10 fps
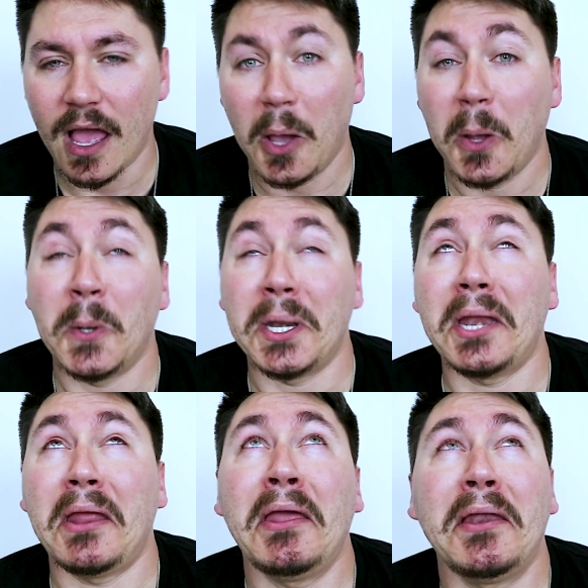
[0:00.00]
"Hold
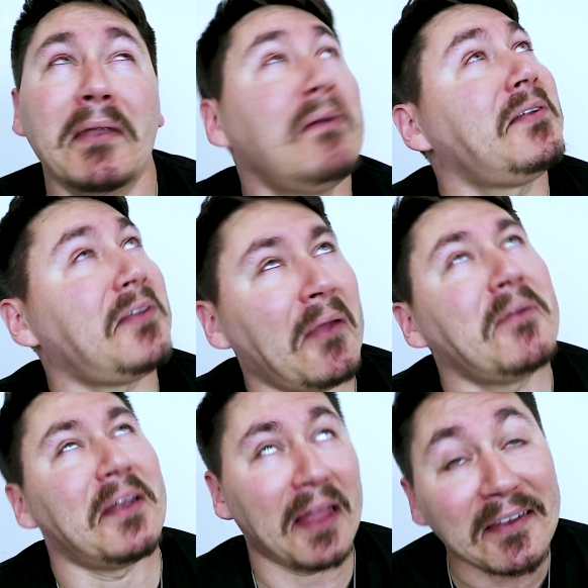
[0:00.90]
it in.
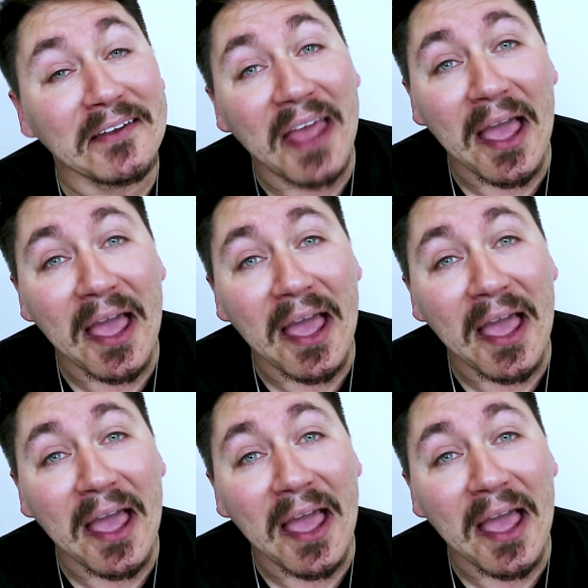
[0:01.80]
Don't let it